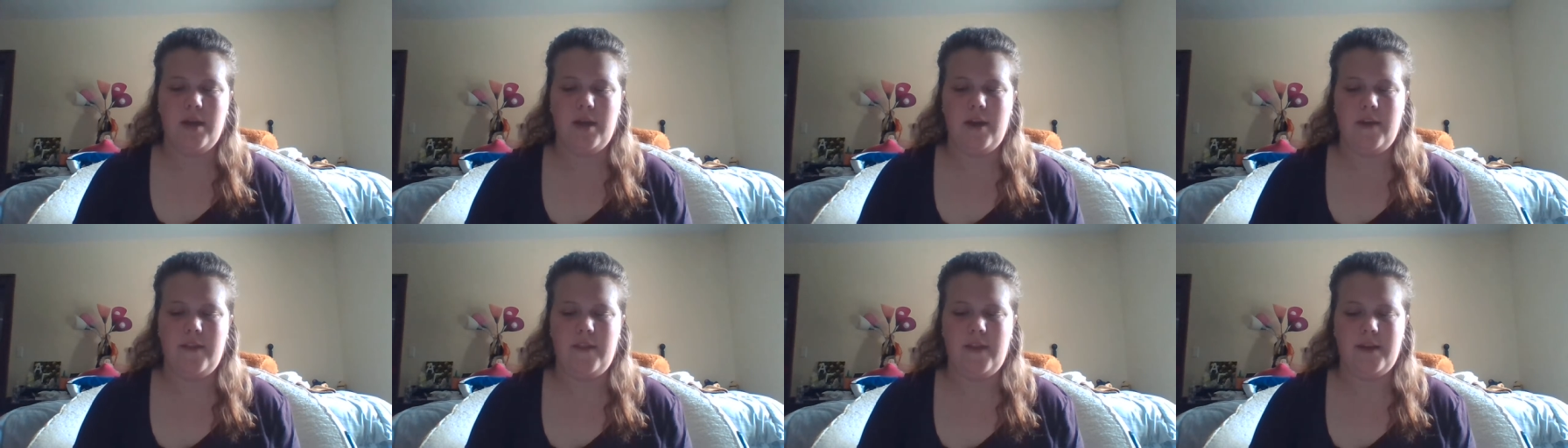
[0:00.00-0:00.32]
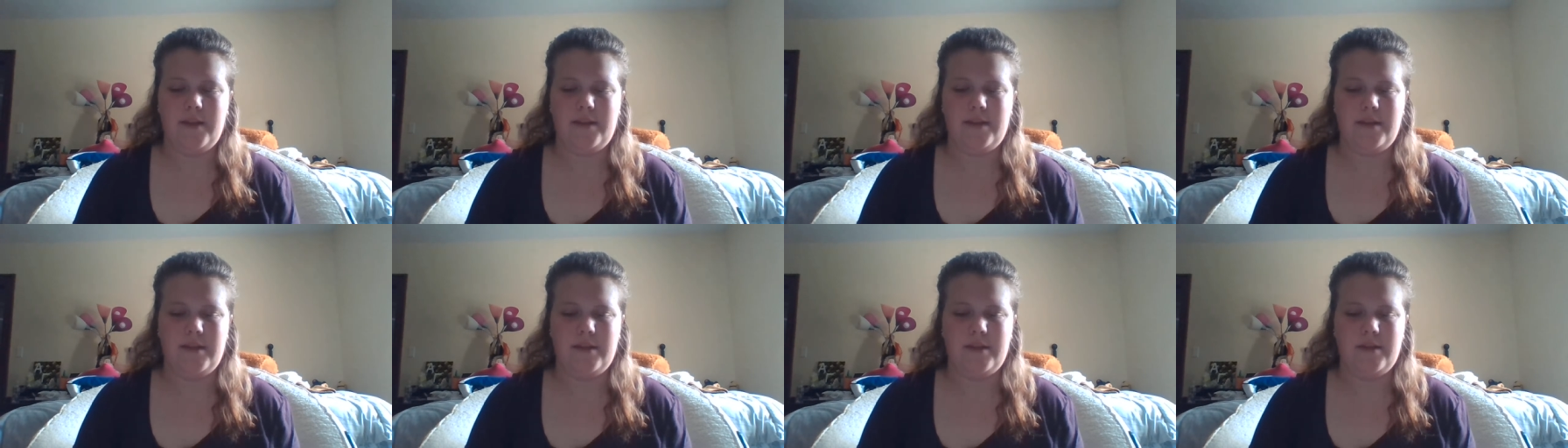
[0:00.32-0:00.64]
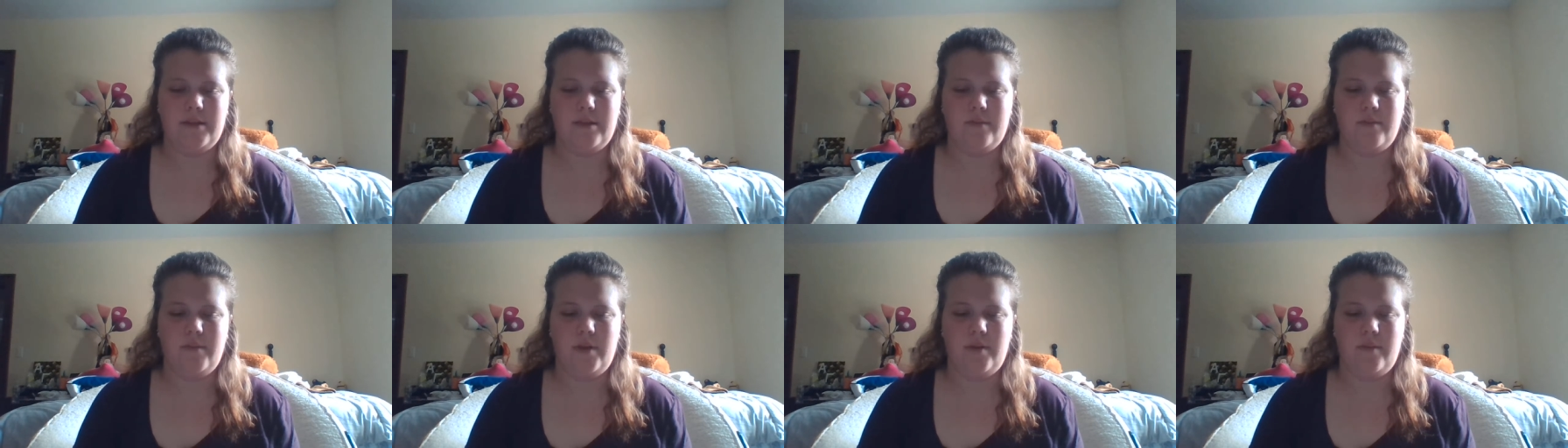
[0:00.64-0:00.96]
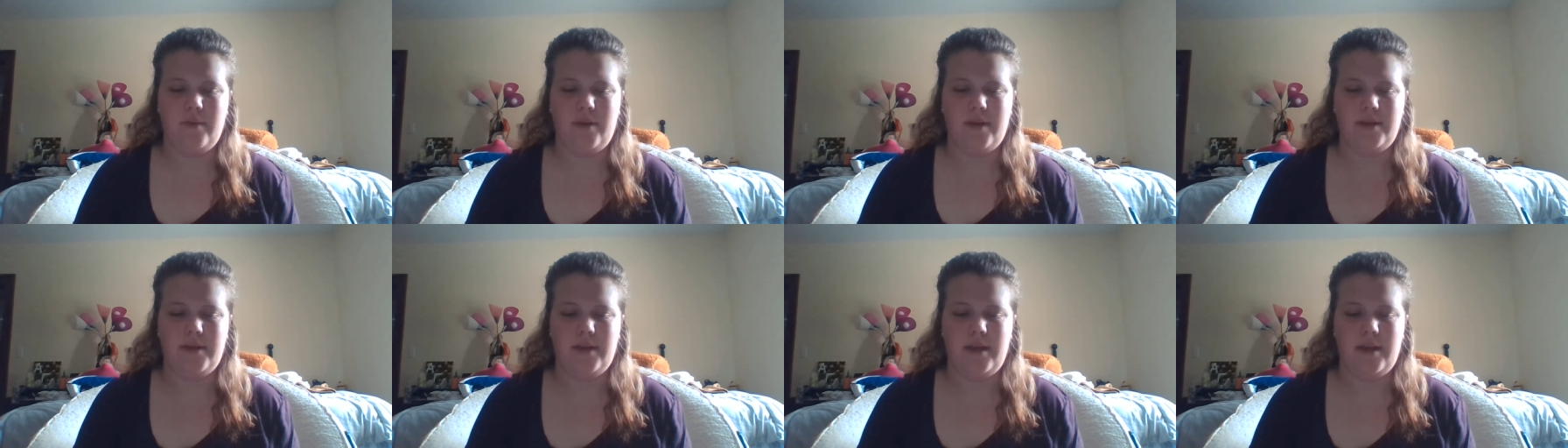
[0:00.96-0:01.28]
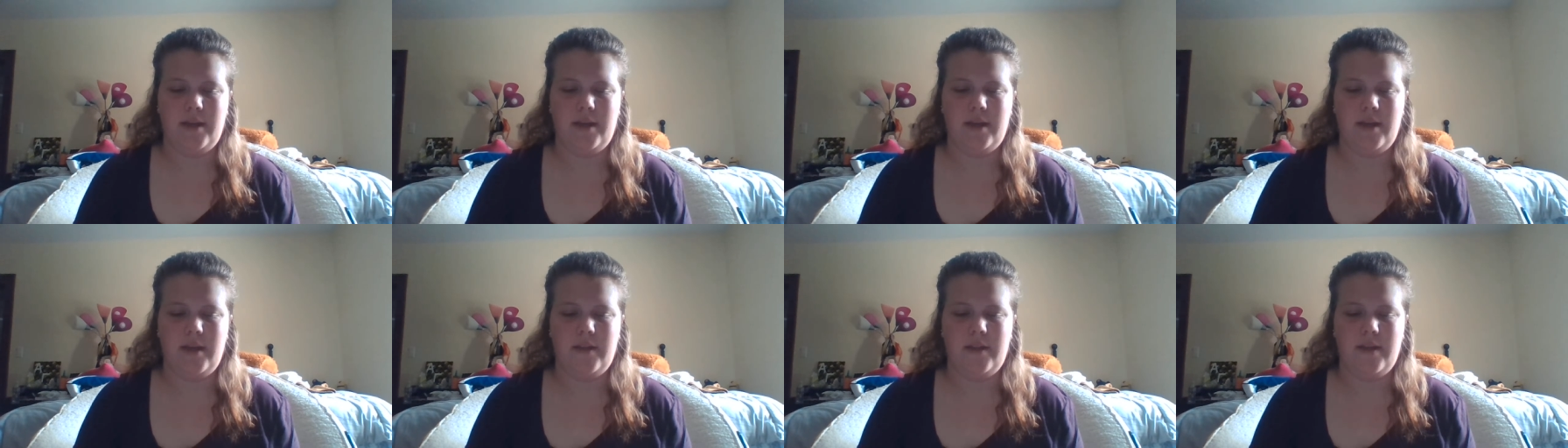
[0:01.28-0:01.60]
And that seriously made my
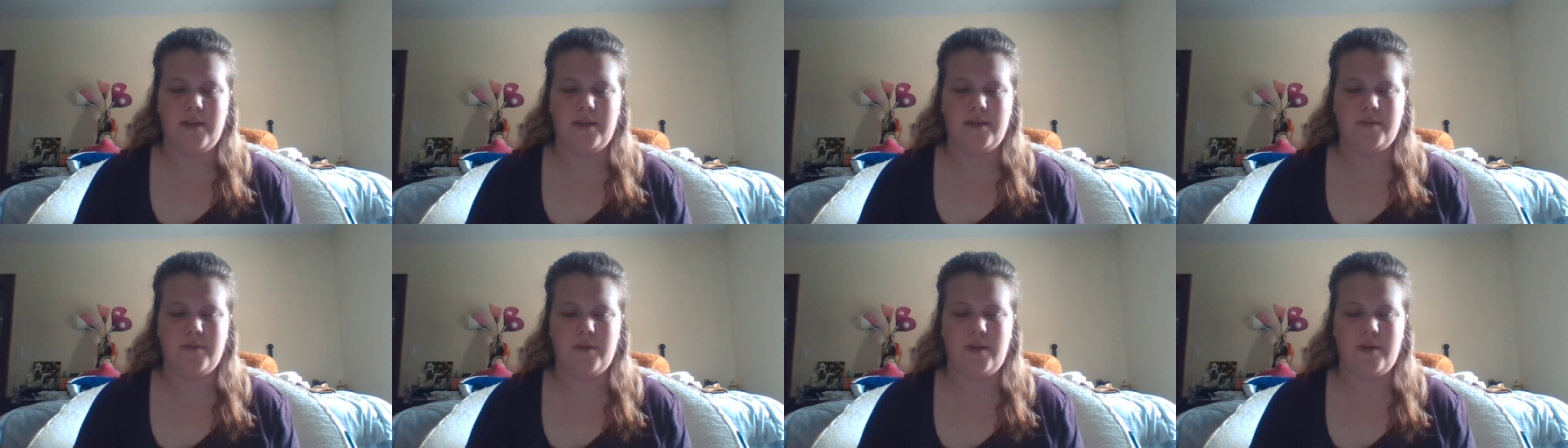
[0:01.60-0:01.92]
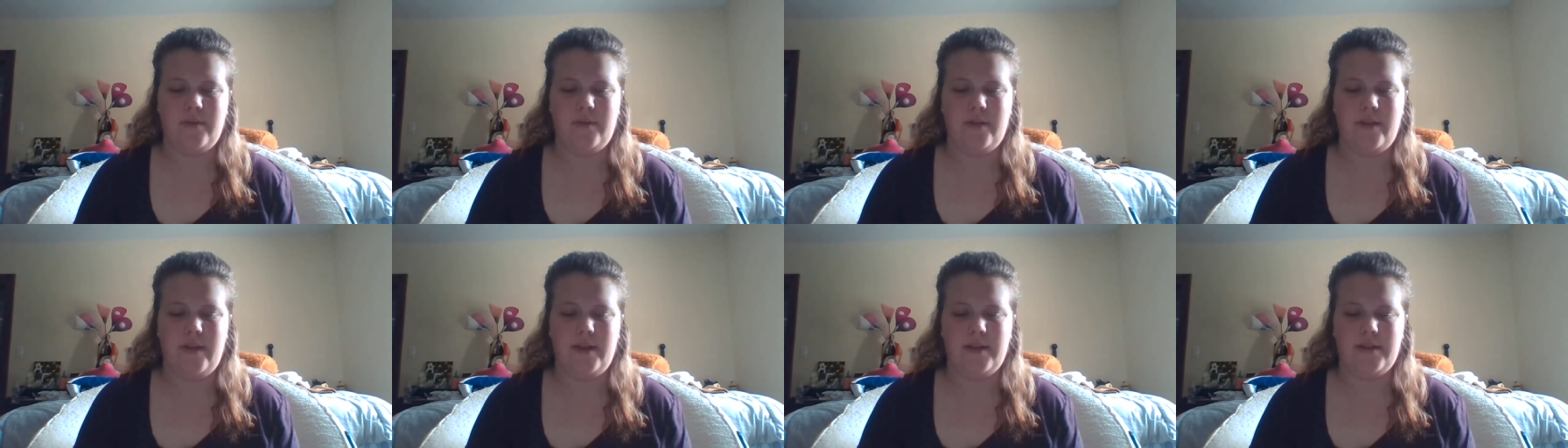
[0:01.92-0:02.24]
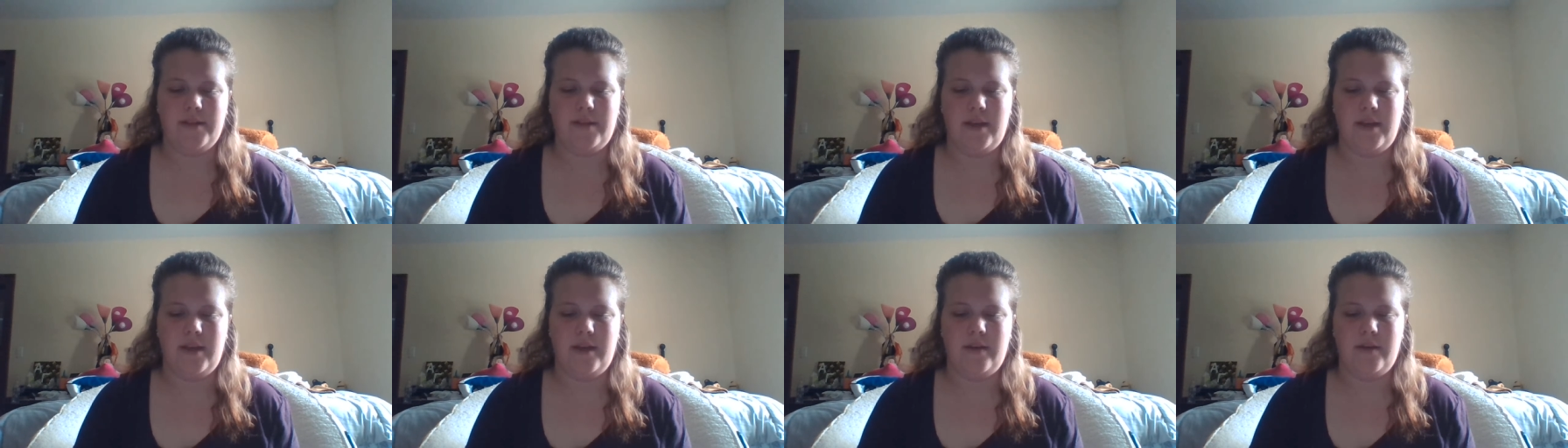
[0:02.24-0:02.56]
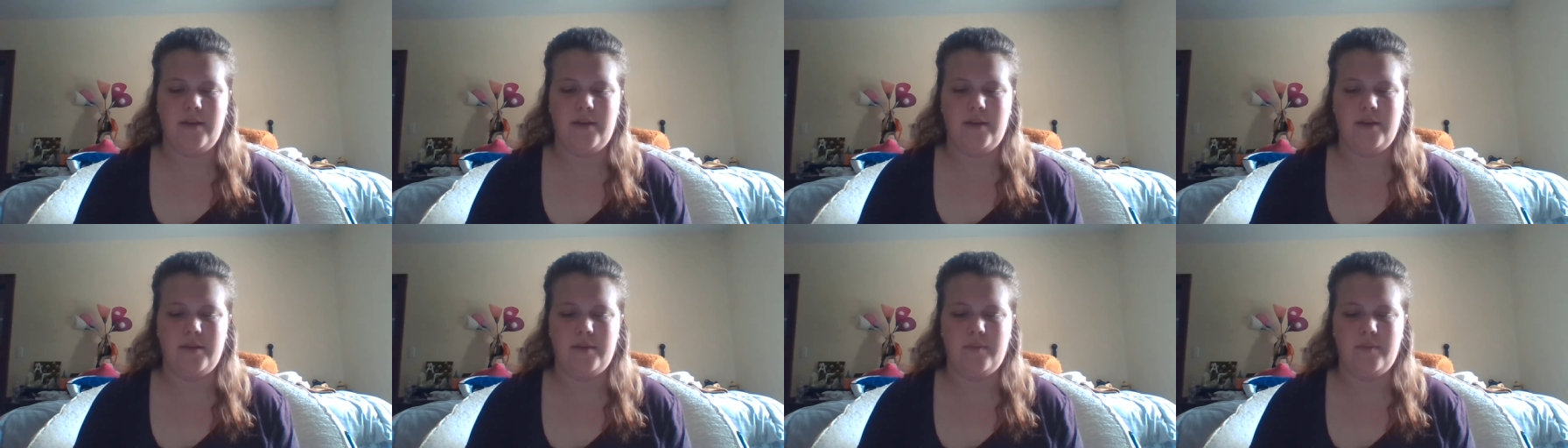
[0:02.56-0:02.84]
day, and that is when I realized that Erin